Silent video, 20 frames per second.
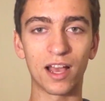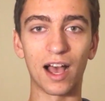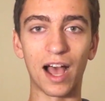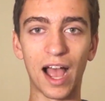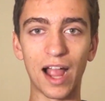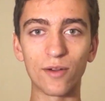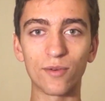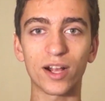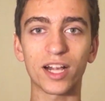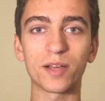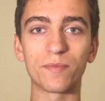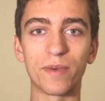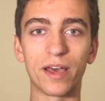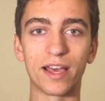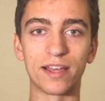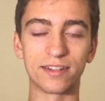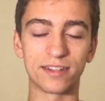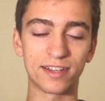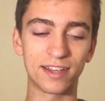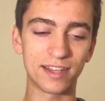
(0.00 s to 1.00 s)
I
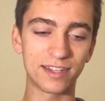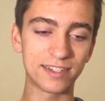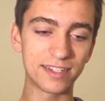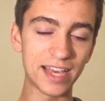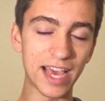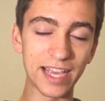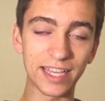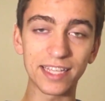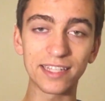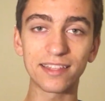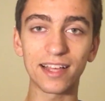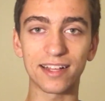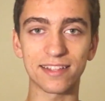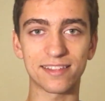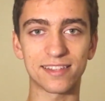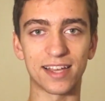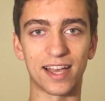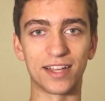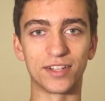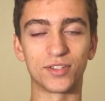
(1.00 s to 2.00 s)
recommend taking that
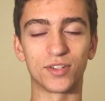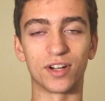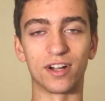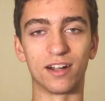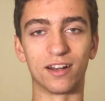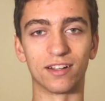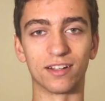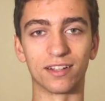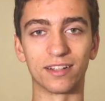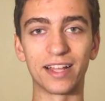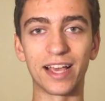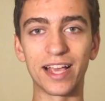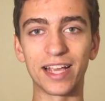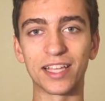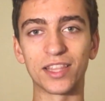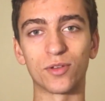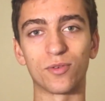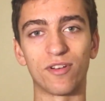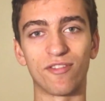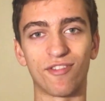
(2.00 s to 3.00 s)
side trail, laying
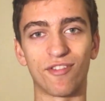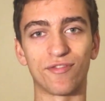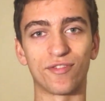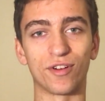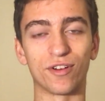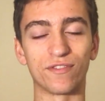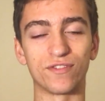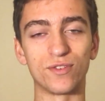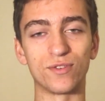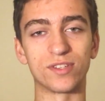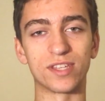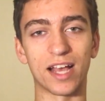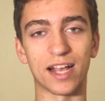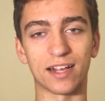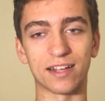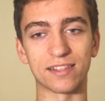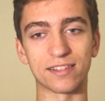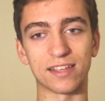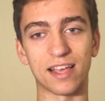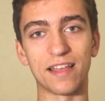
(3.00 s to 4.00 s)
in the river for a few
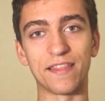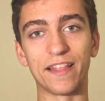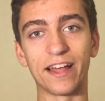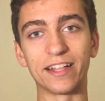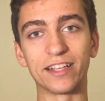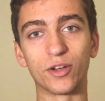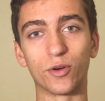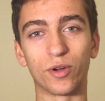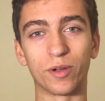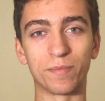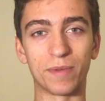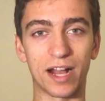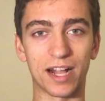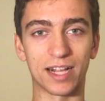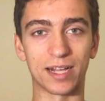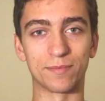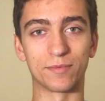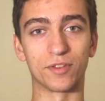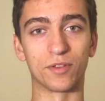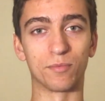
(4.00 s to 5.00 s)
seconds, and then going
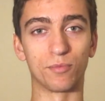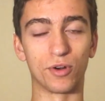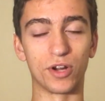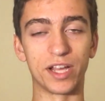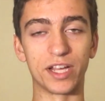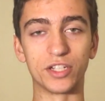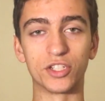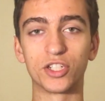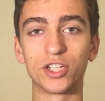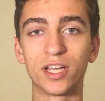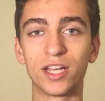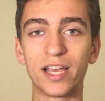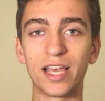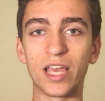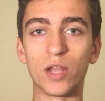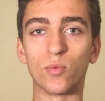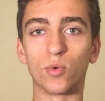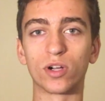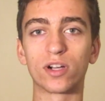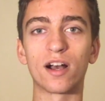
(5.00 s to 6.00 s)
back up to the bridge.
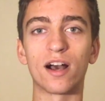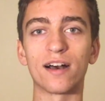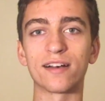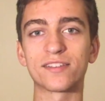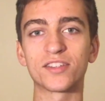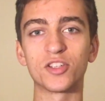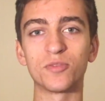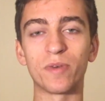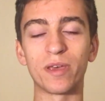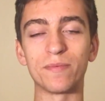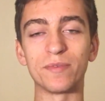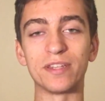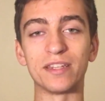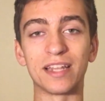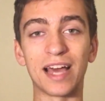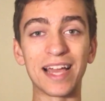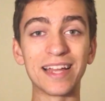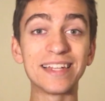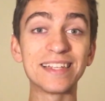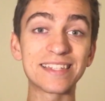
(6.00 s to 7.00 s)
It will cost you maybe
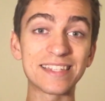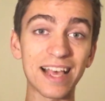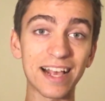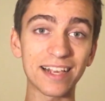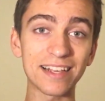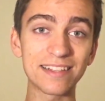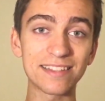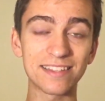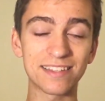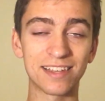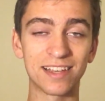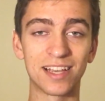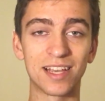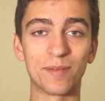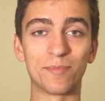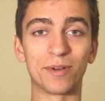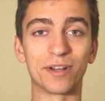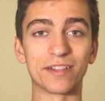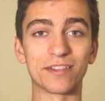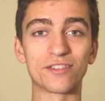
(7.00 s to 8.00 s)
90 seconds,
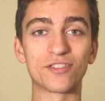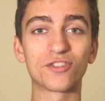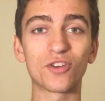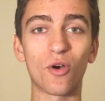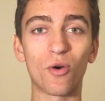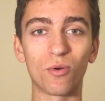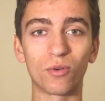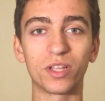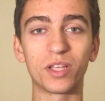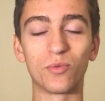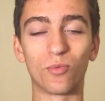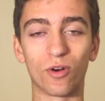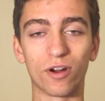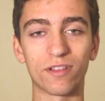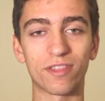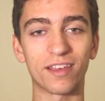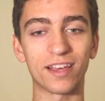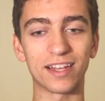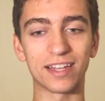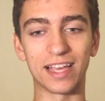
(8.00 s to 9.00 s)
but it's totally
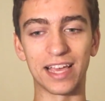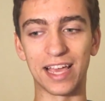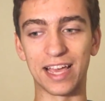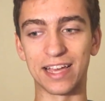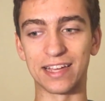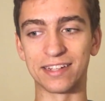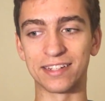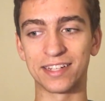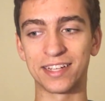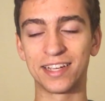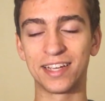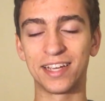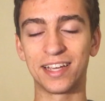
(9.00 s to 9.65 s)
worth it, and